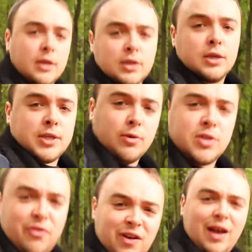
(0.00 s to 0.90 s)
So to
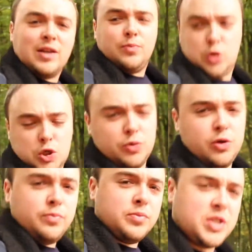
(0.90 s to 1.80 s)
find
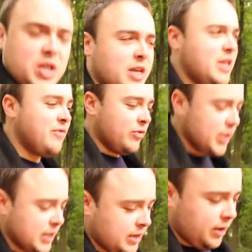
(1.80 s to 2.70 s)
mushrooms, you've
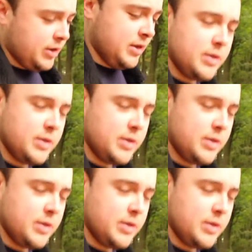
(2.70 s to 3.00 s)
really got to